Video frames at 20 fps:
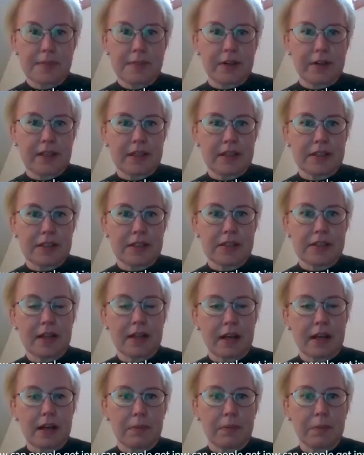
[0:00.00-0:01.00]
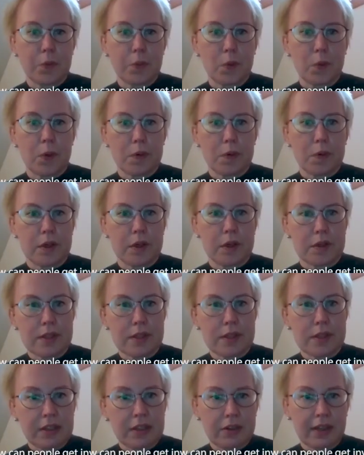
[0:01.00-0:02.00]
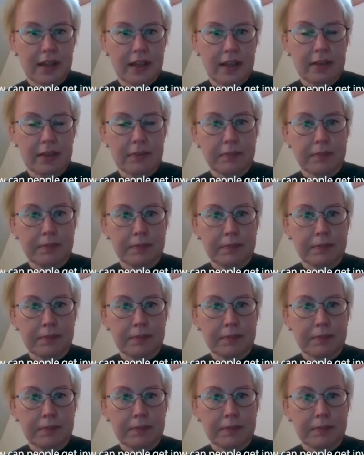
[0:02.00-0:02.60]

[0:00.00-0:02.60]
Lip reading: experience, what would you say to that?